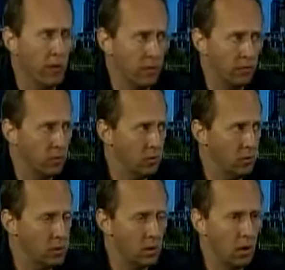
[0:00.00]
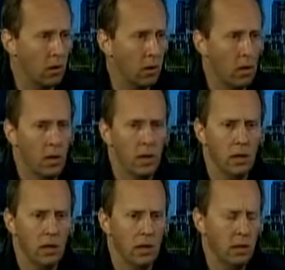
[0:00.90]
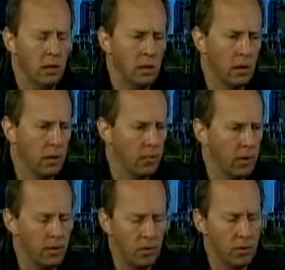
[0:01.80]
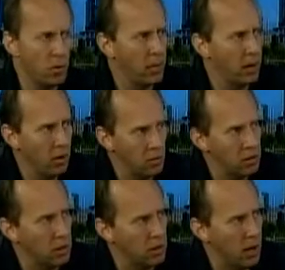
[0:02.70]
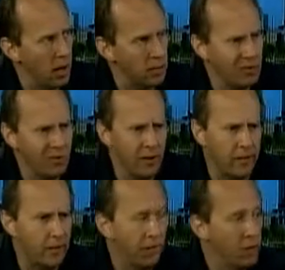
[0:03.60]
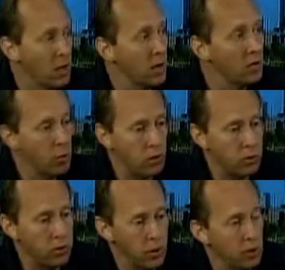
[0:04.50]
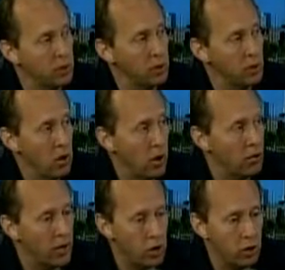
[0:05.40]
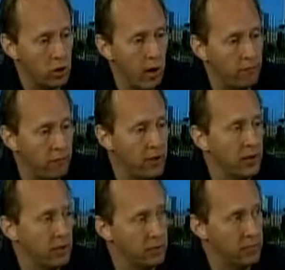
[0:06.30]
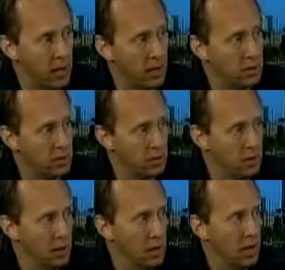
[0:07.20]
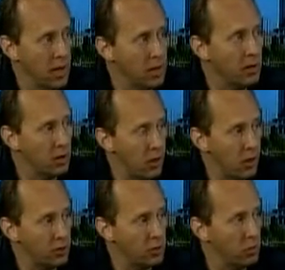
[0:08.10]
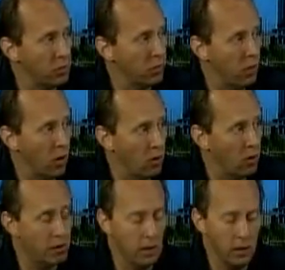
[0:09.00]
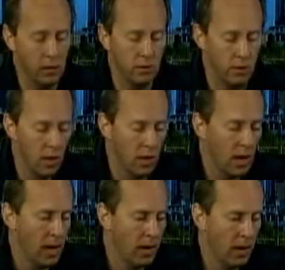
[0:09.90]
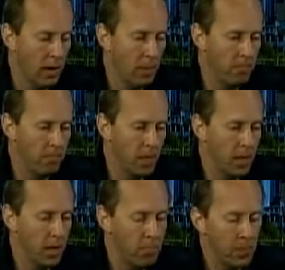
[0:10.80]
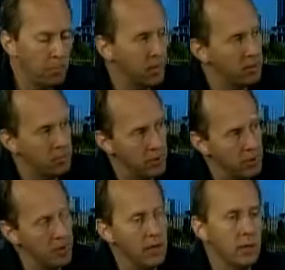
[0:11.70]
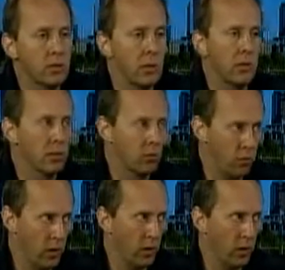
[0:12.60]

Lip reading: a few years ago, in I think it was her biology class. They were literally they could not fit enough desks in the classroom for all of the kids. But the thing is, that's rare.